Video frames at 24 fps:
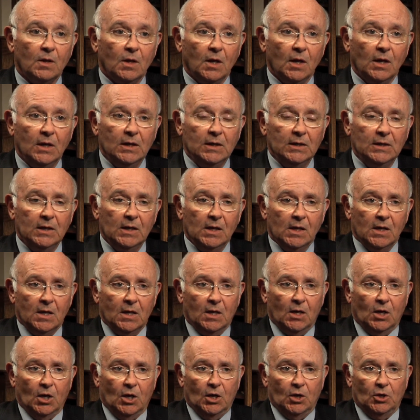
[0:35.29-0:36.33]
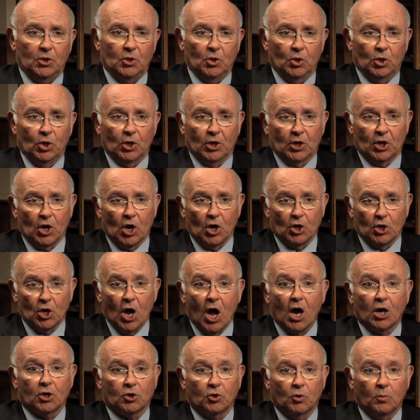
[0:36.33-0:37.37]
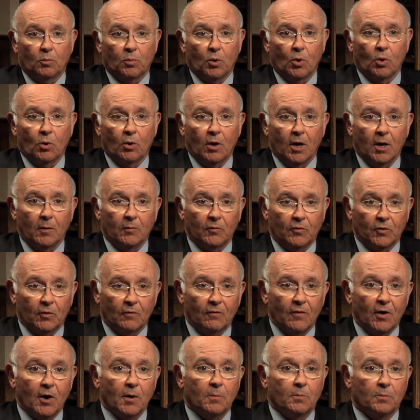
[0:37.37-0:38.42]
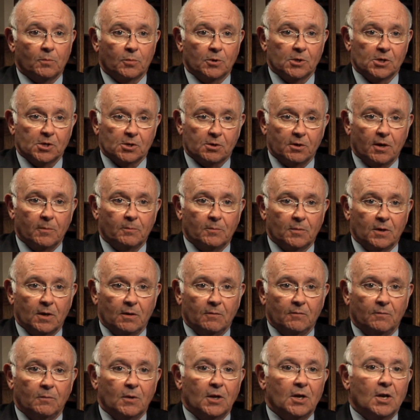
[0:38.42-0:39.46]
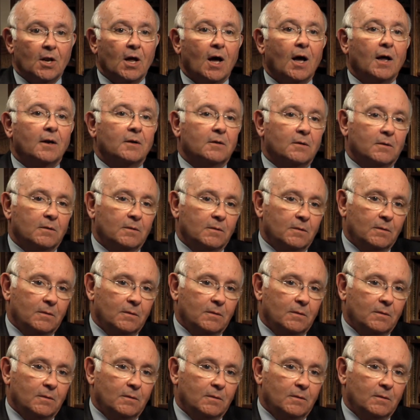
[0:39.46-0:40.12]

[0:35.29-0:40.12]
Uh, uh, you look at our doctoral programs, they're very prescriptive, but not